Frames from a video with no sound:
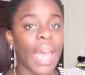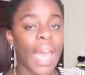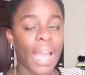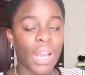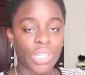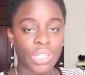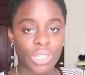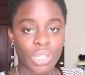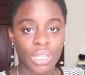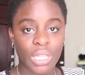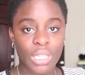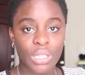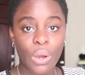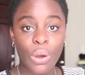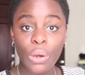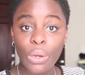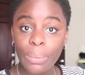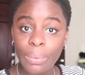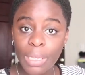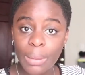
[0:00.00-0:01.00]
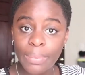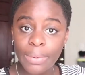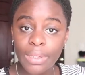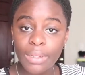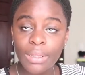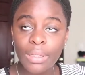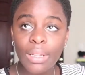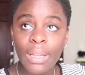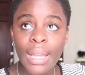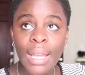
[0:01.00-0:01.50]
actually told
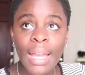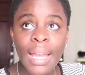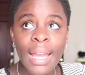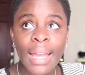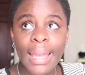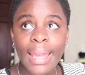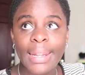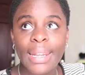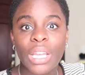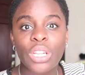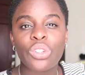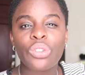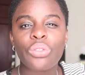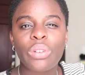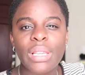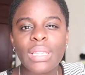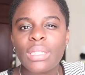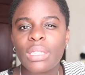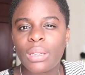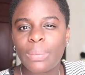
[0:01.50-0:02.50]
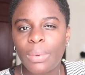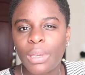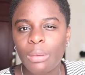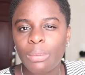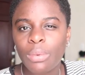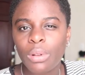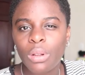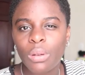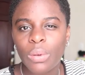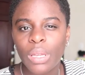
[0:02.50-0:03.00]
people and I trusted
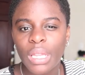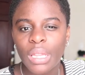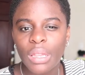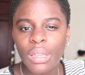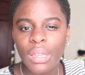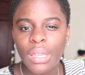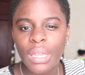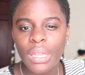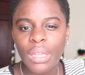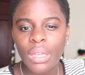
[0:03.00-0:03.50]
people with